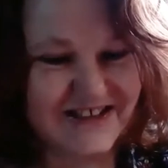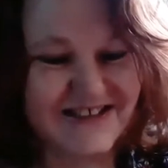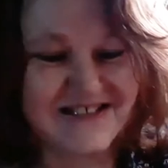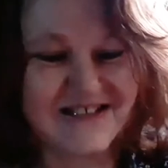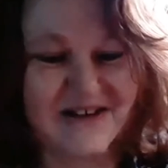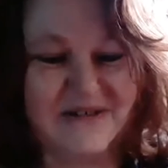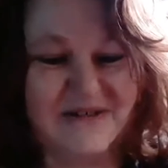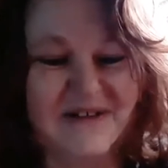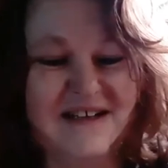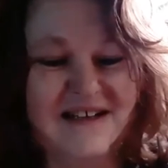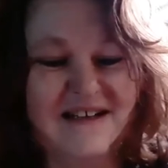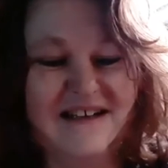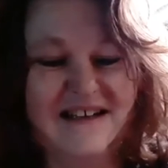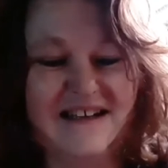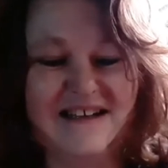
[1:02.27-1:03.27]
So
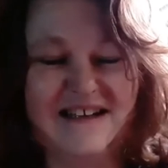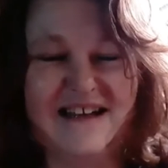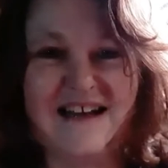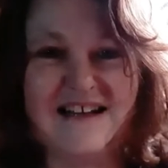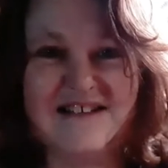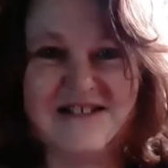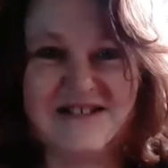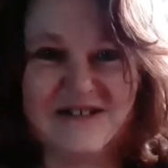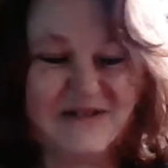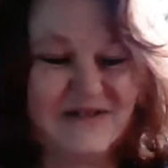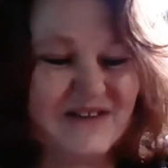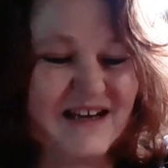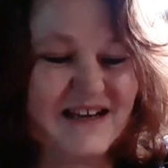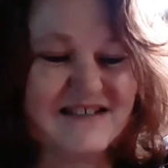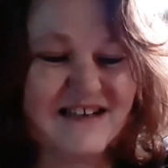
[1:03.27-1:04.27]
let's do
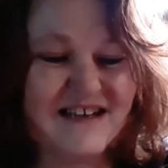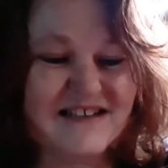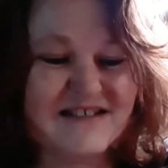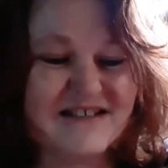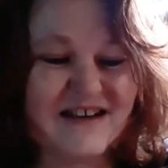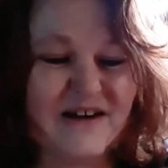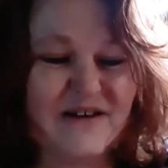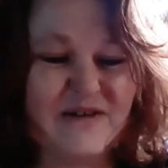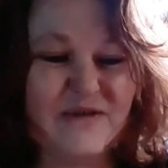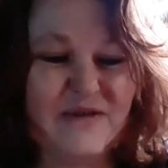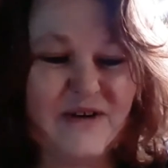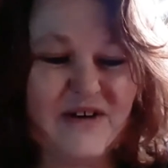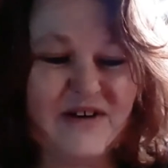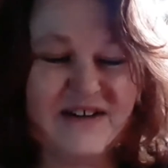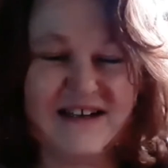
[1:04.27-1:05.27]
this. Let's go
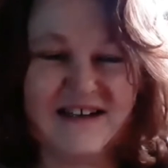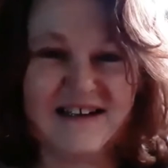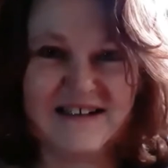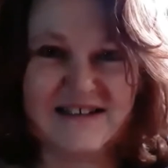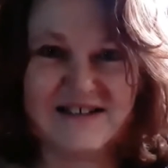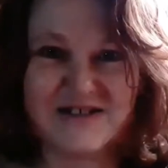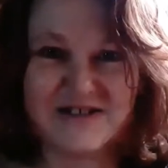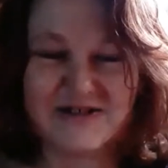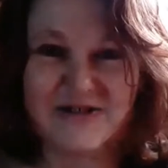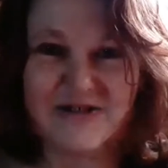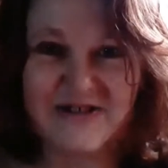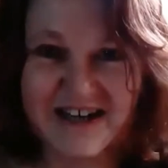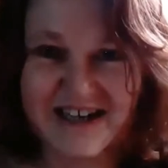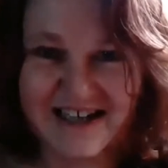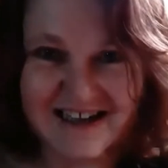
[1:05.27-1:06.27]
on a
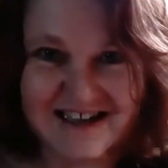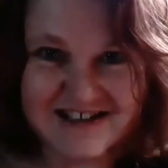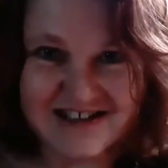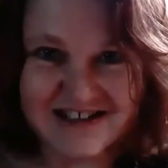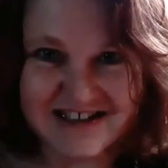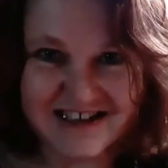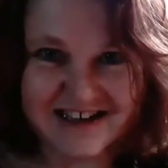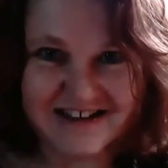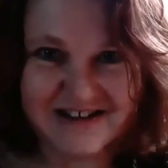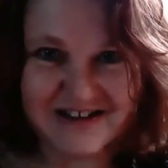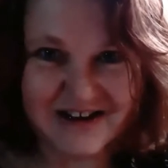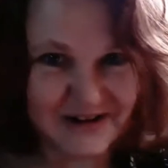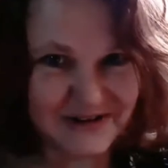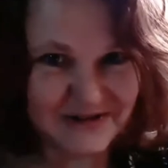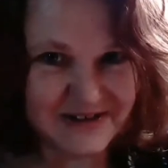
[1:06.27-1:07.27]
story into the
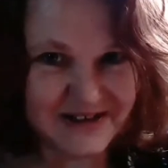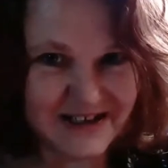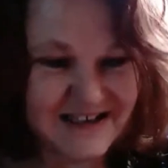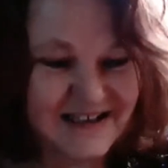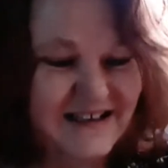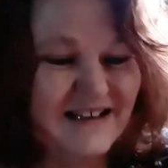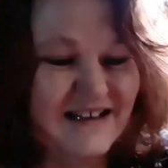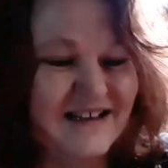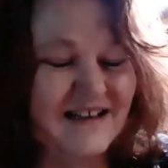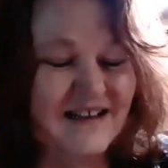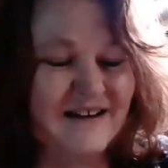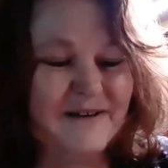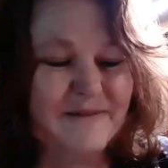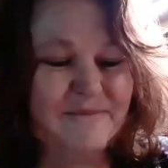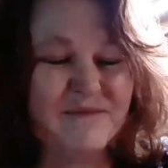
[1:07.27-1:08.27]
unknown.
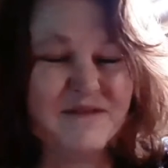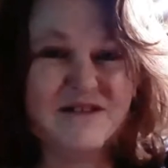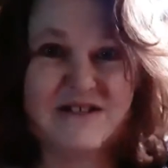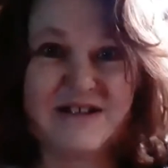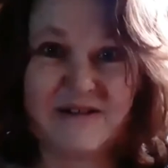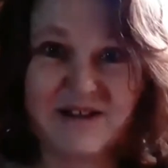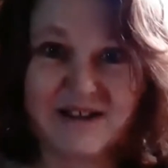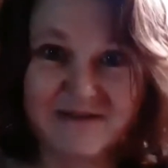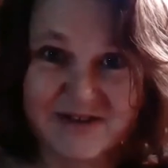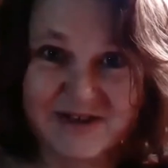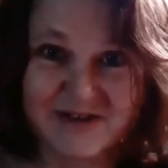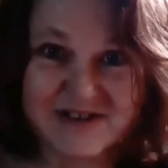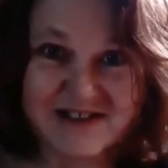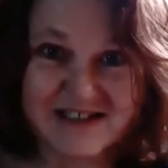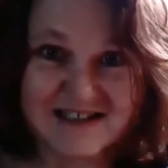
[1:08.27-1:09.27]
So if
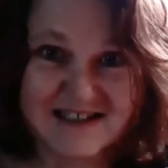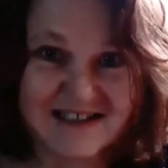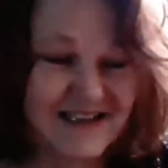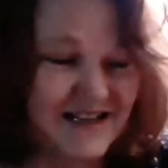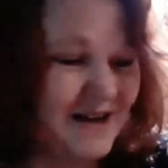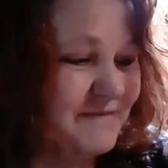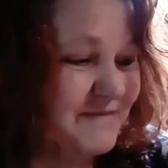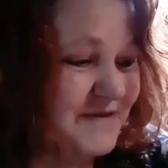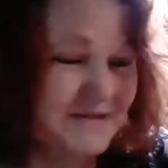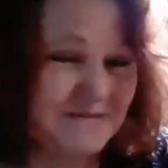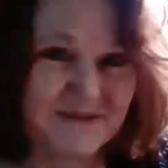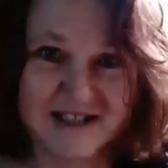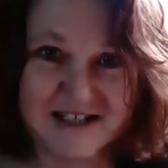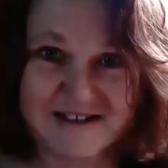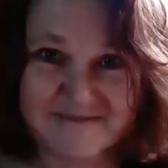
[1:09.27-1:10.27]
you're sitting
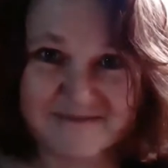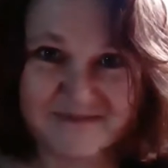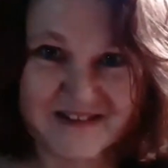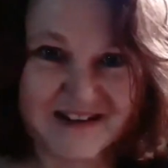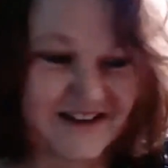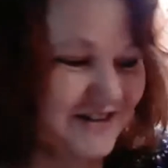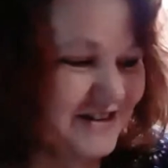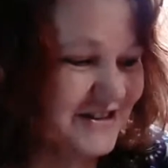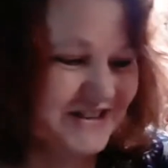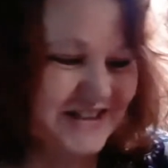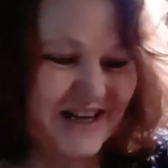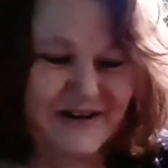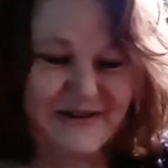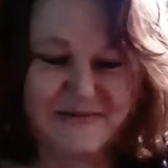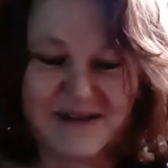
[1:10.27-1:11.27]
comfortably, I
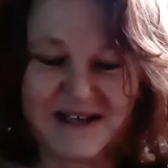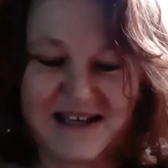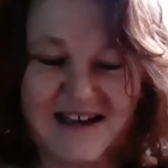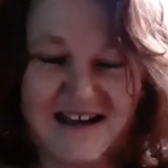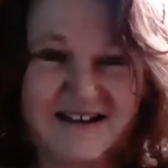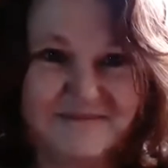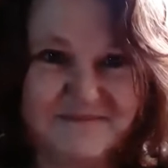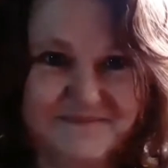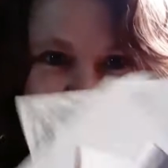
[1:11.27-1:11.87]
shall begin.